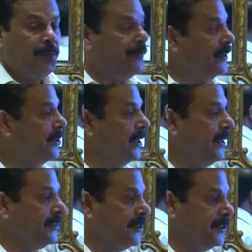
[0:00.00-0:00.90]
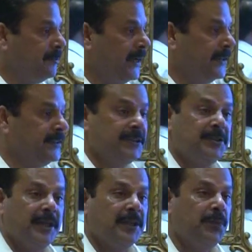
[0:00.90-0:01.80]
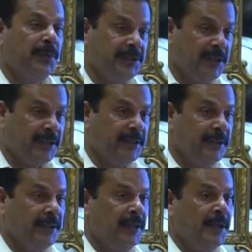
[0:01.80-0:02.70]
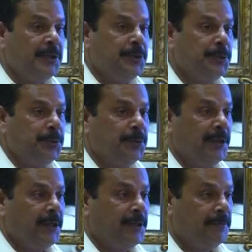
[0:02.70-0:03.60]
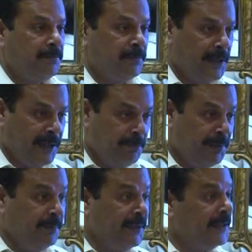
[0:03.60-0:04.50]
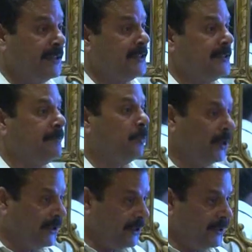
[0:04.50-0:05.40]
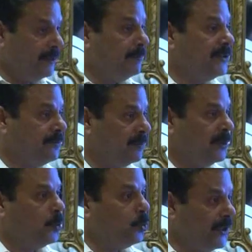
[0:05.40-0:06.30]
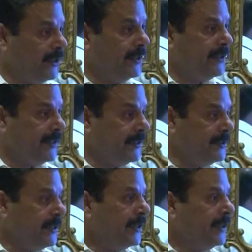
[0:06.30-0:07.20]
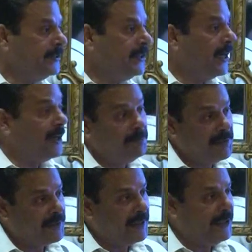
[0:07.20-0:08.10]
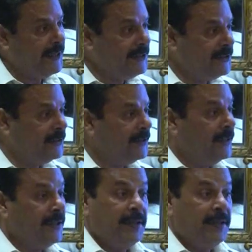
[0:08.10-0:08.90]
we were selected by the Dasra Giving Circle to implement this model emerged from the rural areas in the urban context.